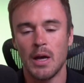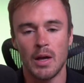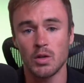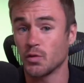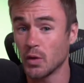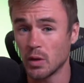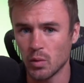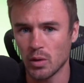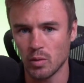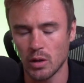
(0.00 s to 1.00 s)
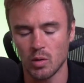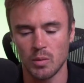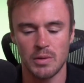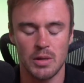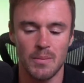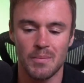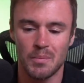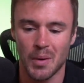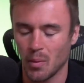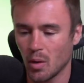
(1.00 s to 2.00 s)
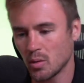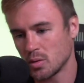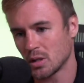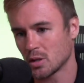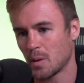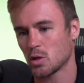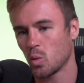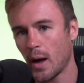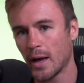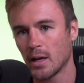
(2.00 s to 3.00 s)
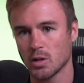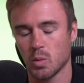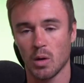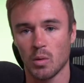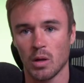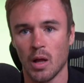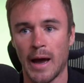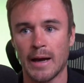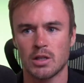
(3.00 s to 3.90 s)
He's feeling really, really good. But he's like, but I'm not losing as much weight as what I would have liked.